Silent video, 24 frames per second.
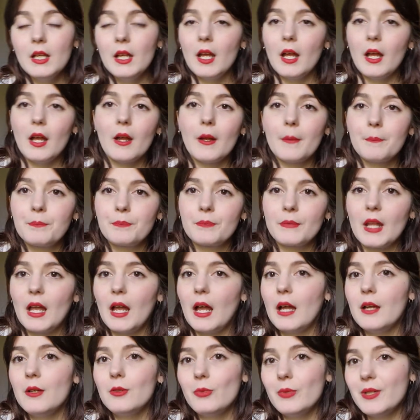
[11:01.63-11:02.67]

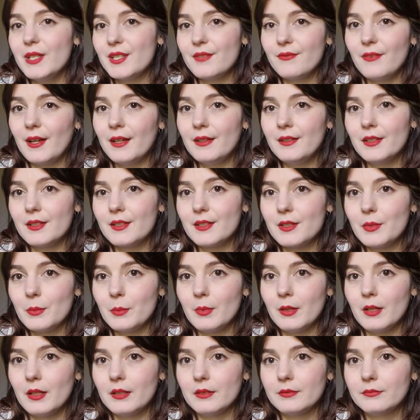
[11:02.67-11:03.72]
I always find it's a
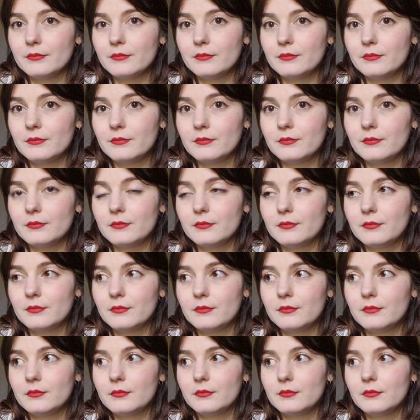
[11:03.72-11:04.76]
bit
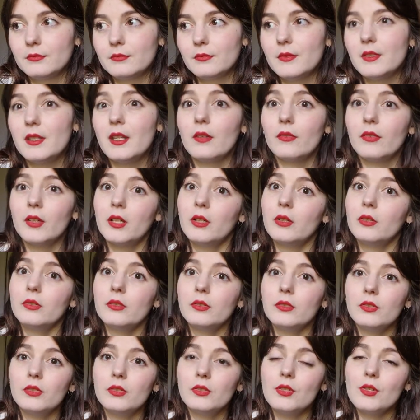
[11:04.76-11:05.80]

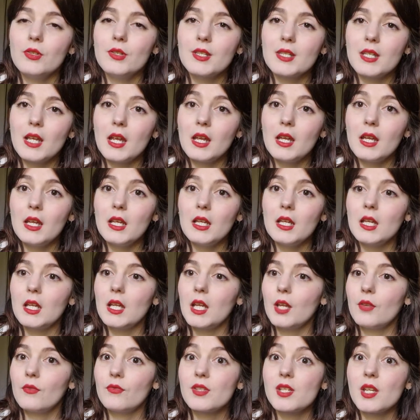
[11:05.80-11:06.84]
difficult to say
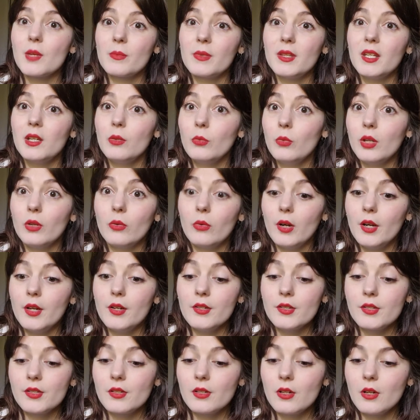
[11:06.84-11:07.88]
if something
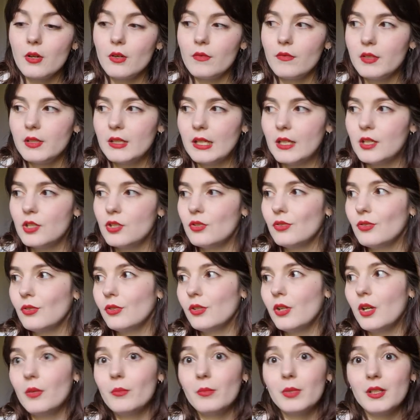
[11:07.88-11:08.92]
requires a lot of attention or
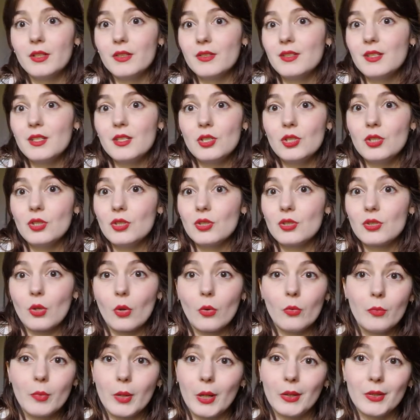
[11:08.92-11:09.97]
not, because it's just
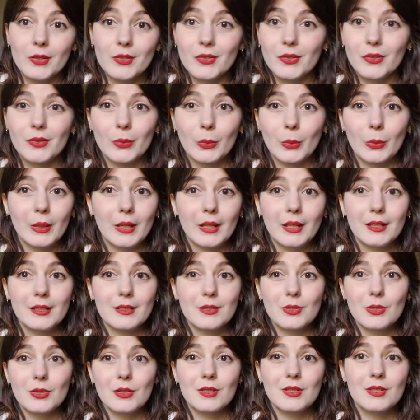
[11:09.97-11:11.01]
so personal.
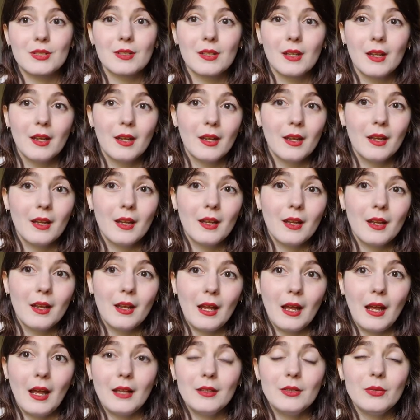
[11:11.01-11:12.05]
It's just,
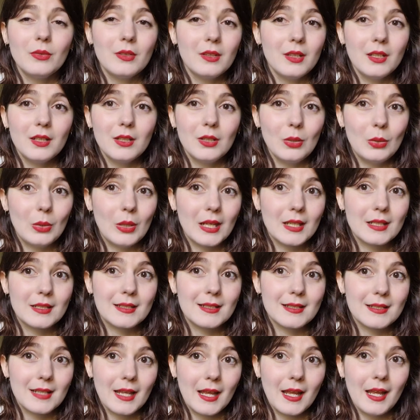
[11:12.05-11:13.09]
I don't think you can
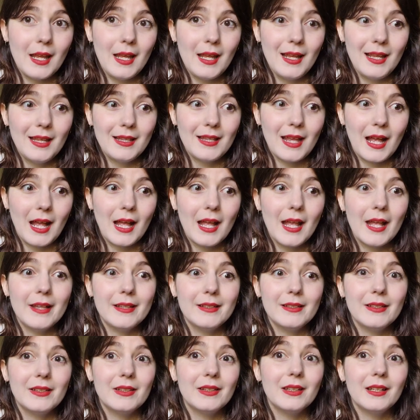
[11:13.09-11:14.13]
say that
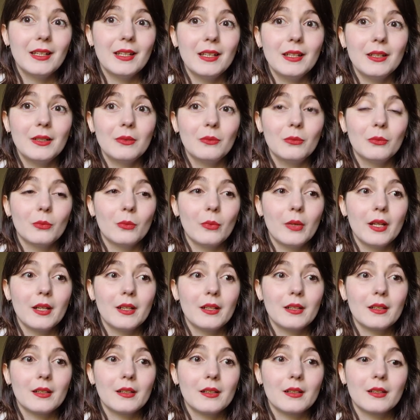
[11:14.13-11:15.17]
anything
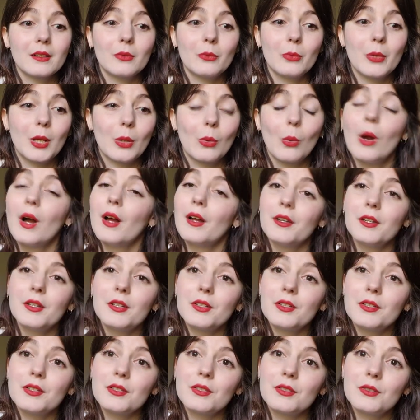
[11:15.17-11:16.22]

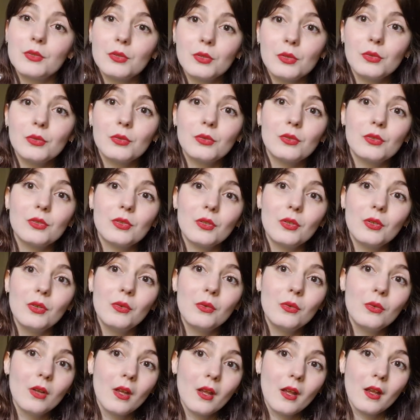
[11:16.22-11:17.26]
requires you
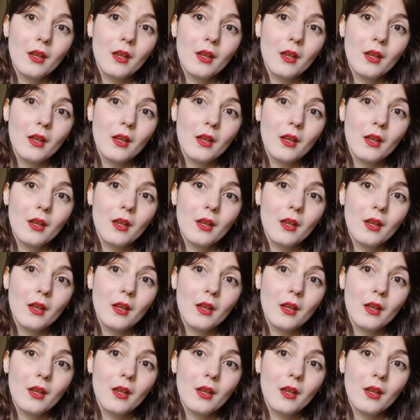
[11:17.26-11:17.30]
to